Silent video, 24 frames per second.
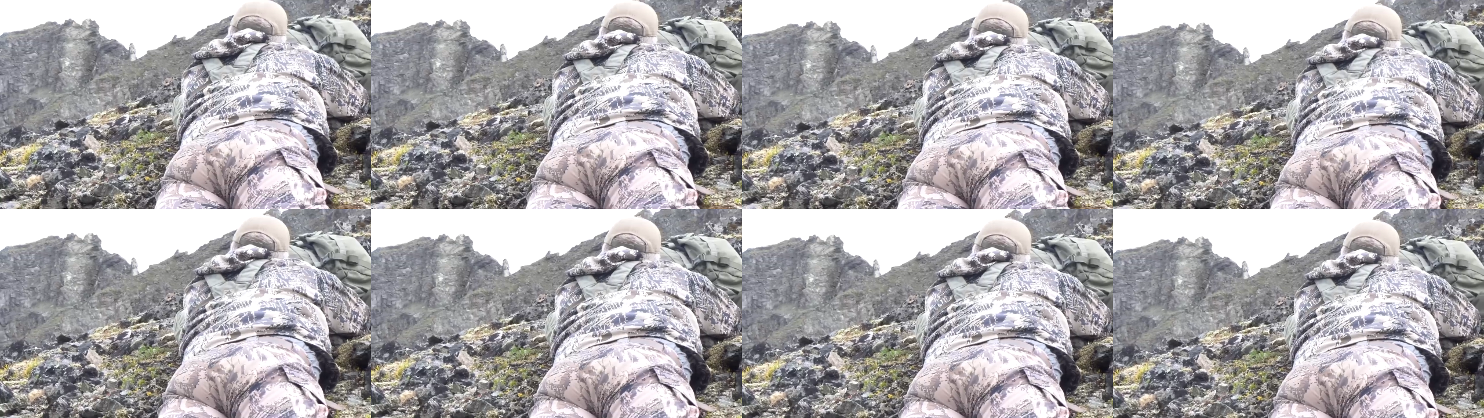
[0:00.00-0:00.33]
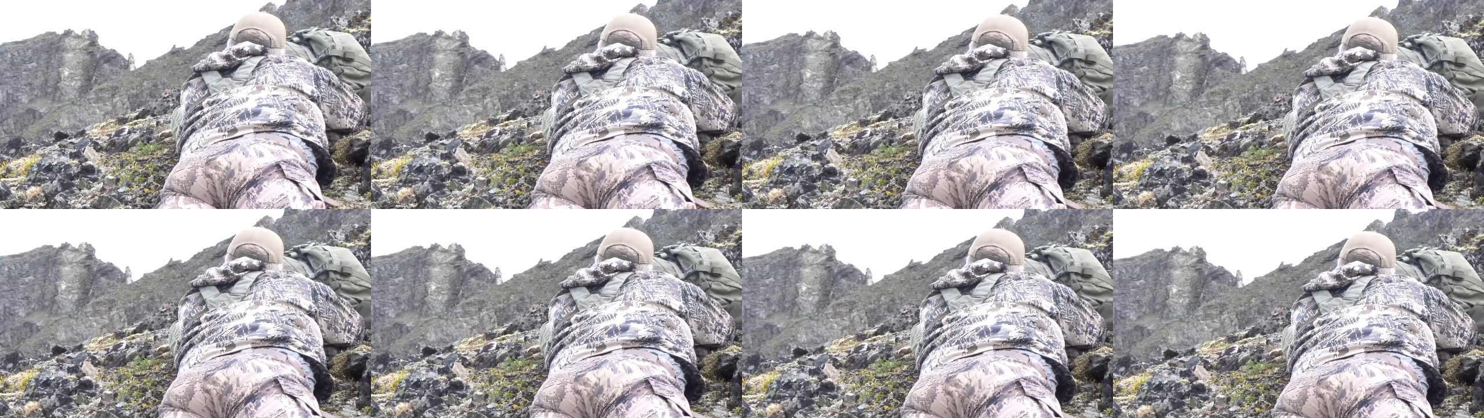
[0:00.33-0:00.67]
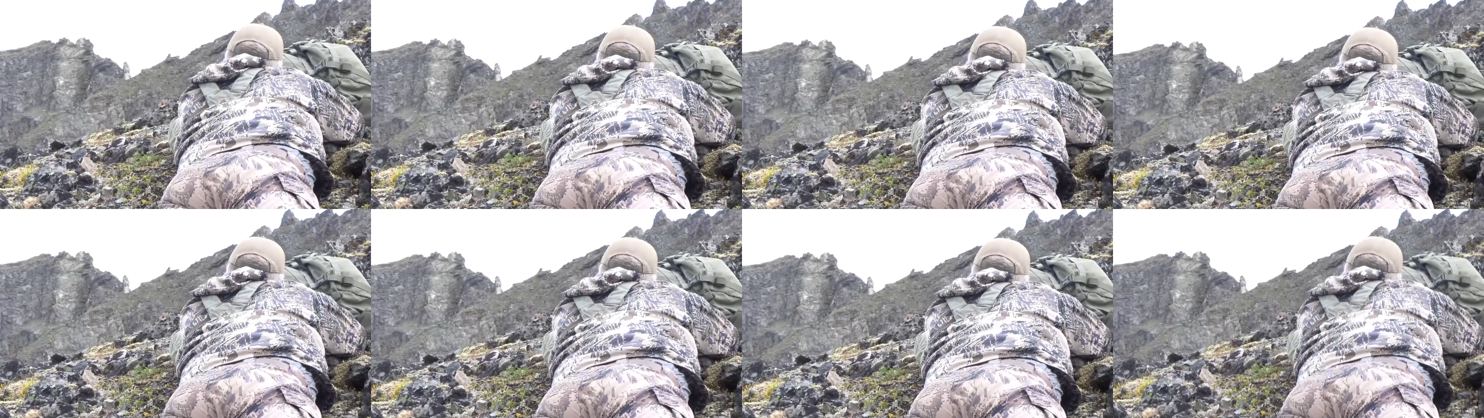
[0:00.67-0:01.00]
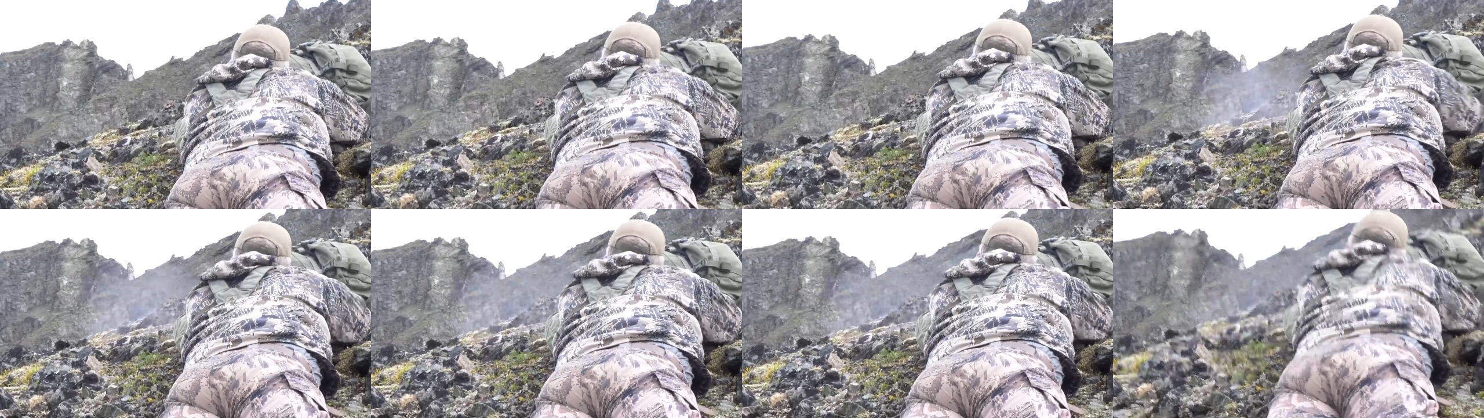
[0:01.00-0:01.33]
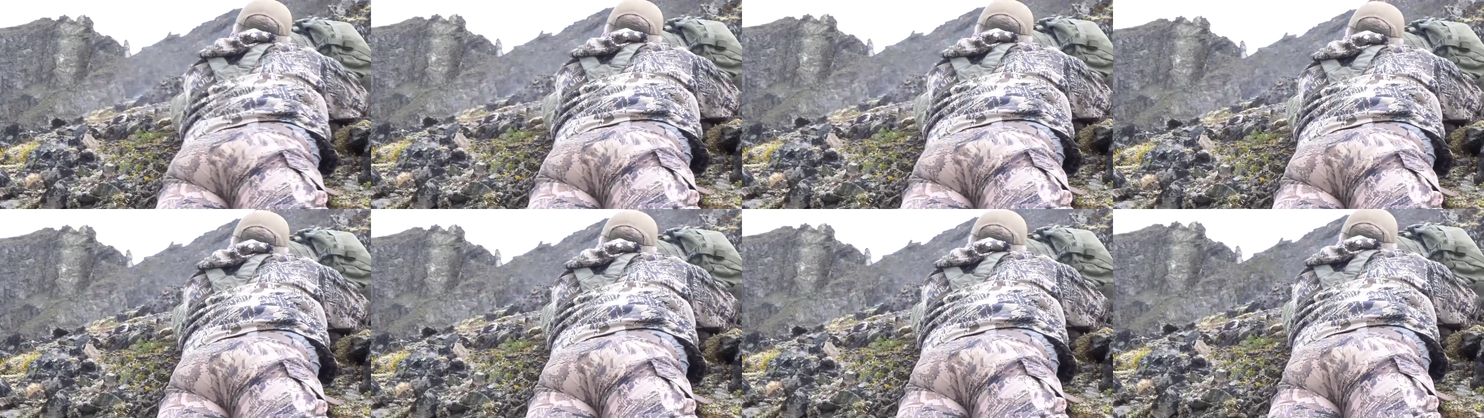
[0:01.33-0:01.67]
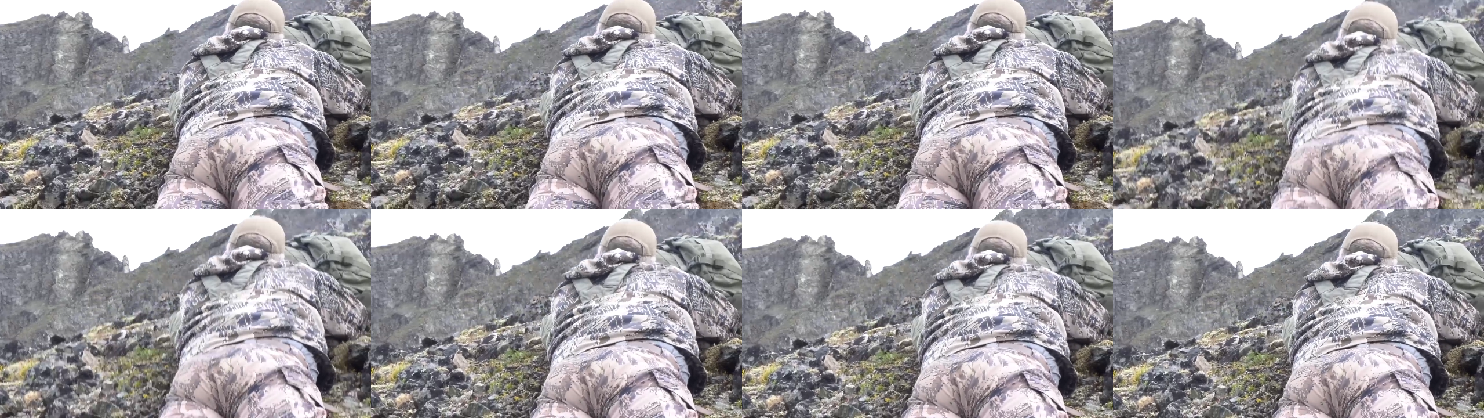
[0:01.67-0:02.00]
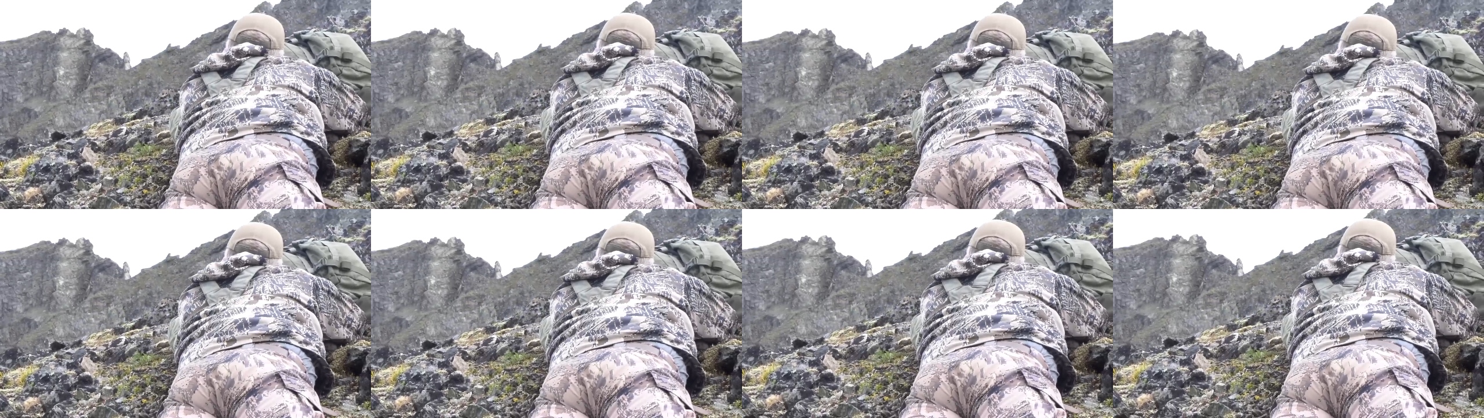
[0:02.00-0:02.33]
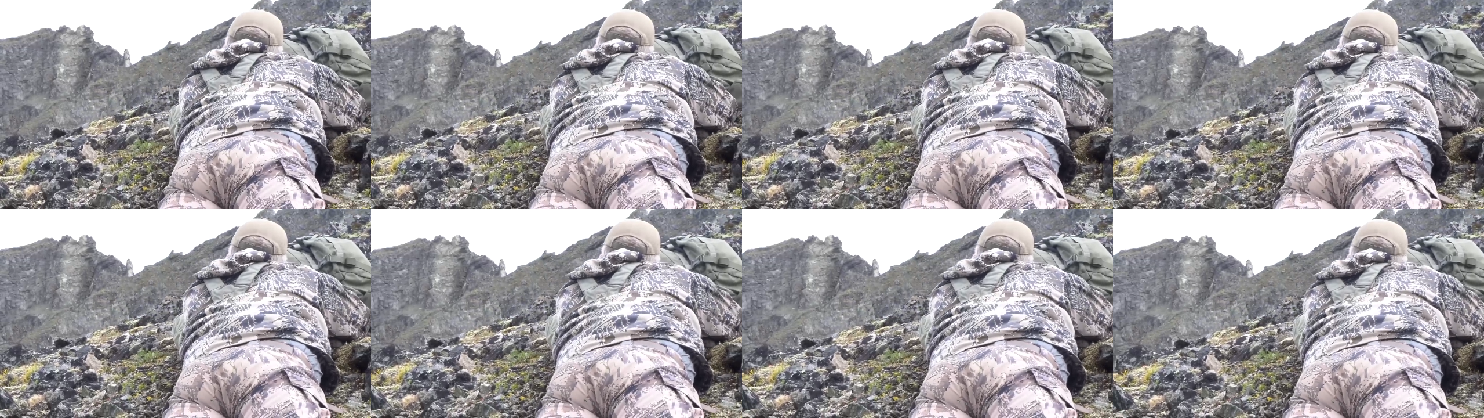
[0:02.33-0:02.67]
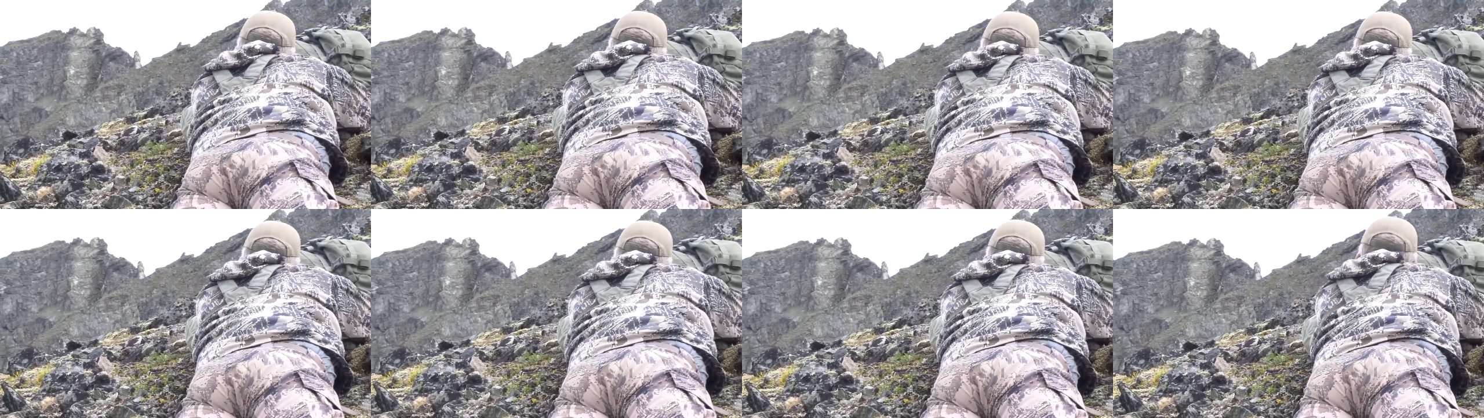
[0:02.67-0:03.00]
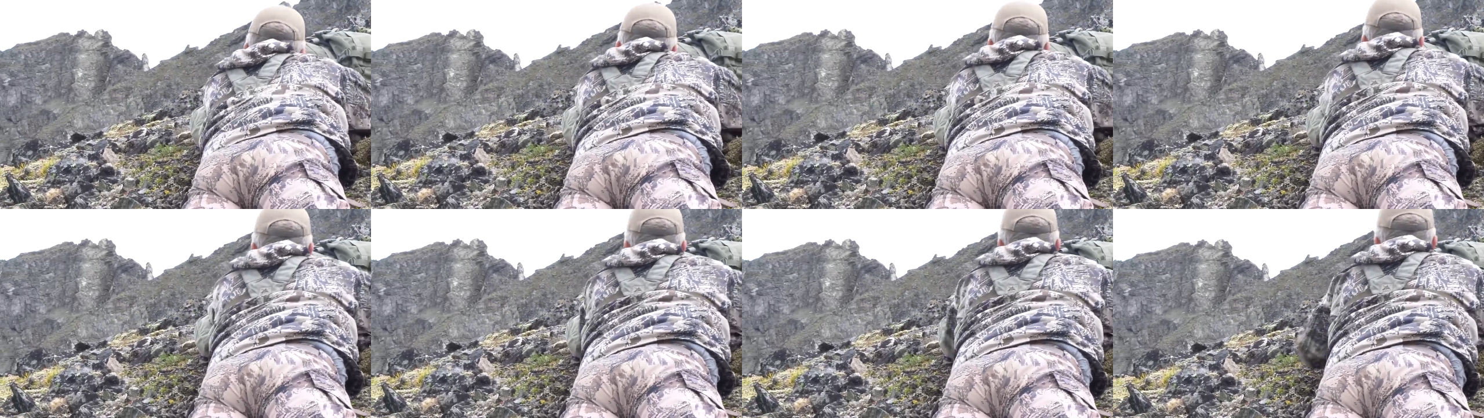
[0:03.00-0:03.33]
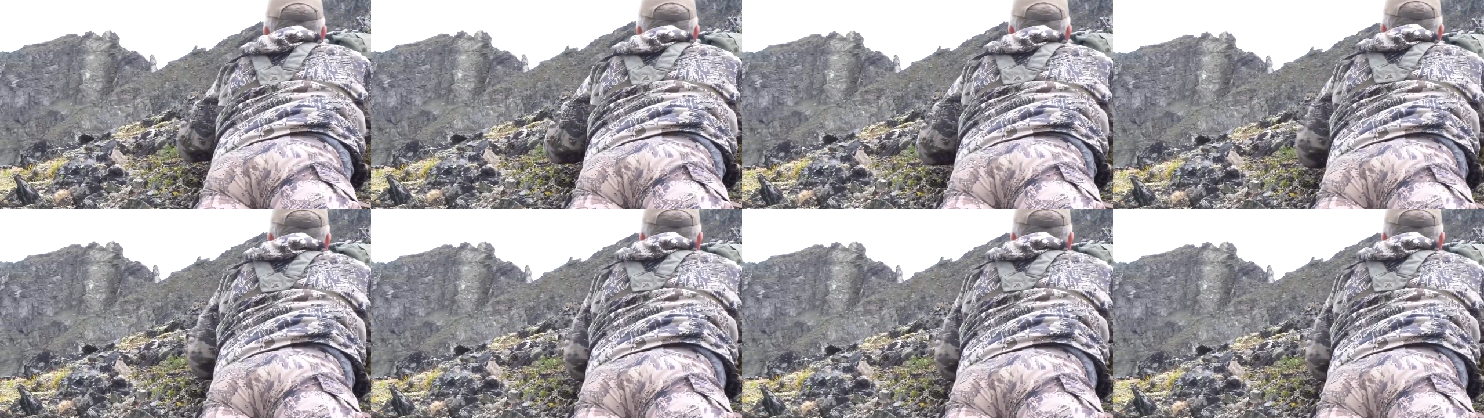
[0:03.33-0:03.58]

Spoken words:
Nobody's mouth can be seen.